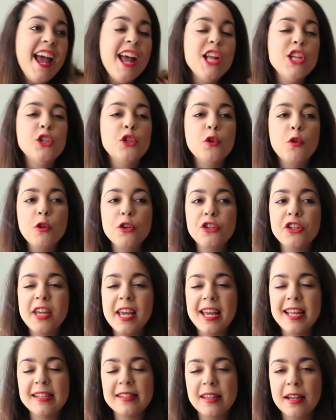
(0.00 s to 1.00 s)
And George
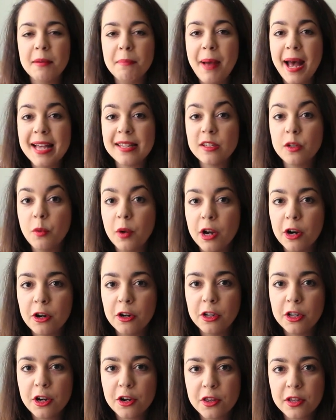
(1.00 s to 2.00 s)
Gaines passed away
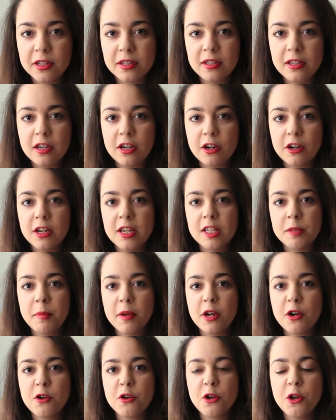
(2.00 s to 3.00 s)
earlier this year. He's
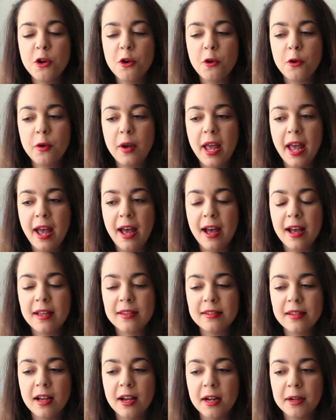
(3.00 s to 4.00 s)
better known
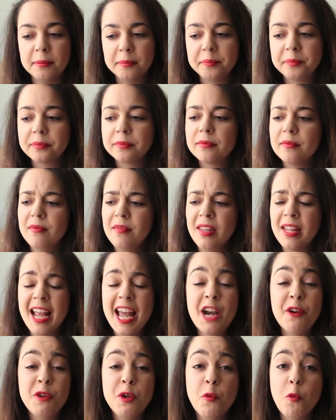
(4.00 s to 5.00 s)
as
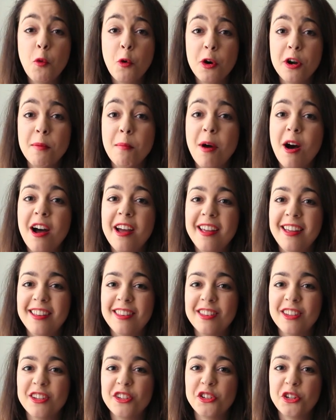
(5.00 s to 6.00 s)
Henry Warnemont
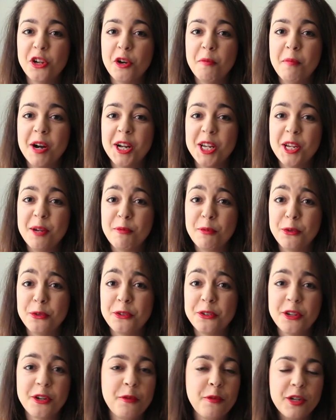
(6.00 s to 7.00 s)
in the show Punky
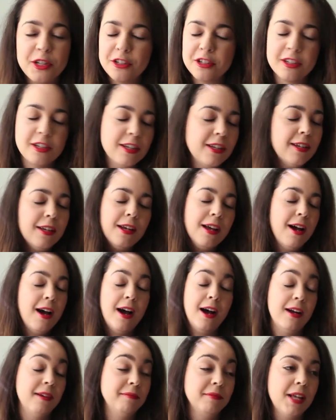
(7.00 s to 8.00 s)
Brewster, which
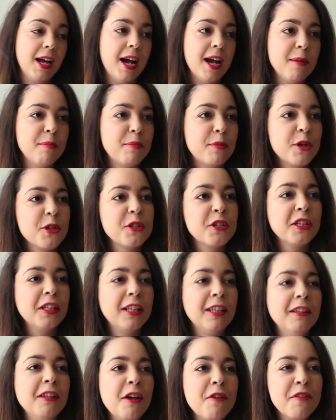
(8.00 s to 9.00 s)
I
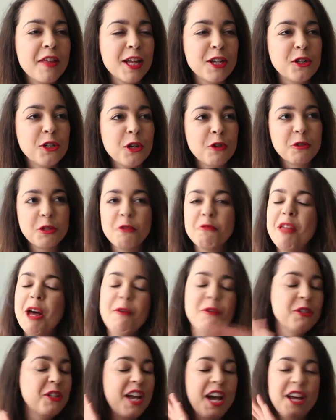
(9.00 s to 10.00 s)
personally love that show. So
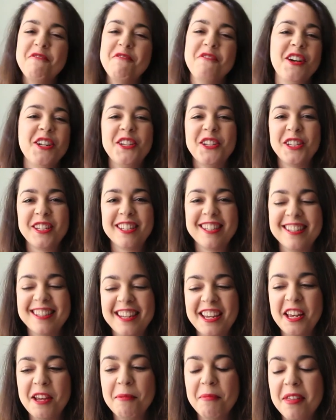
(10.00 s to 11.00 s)
that was of fun just to
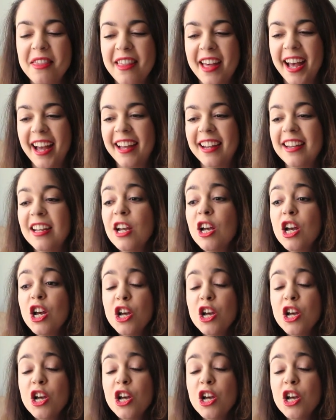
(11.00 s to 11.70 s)
see him in that.